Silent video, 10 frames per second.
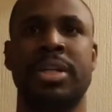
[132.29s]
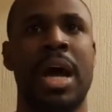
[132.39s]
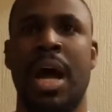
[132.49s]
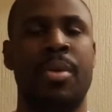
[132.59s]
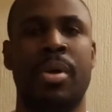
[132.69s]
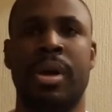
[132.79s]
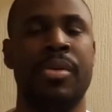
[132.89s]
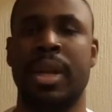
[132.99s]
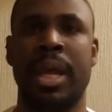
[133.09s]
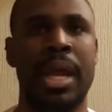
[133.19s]
I won't hear
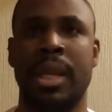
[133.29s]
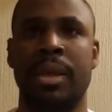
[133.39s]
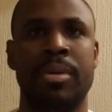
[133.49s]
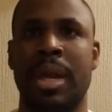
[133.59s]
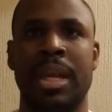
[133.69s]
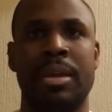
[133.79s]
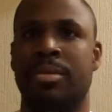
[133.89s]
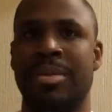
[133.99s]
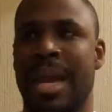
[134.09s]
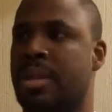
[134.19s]
any
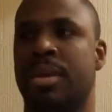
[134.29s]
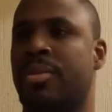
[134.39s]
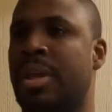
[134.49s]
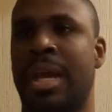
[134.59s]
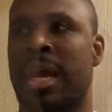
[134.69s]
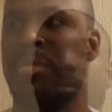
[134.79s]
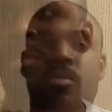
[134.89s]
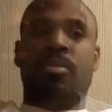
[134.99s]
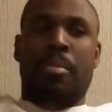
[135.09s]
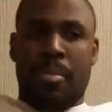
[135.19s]
negativity against
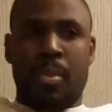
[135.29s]
marriage.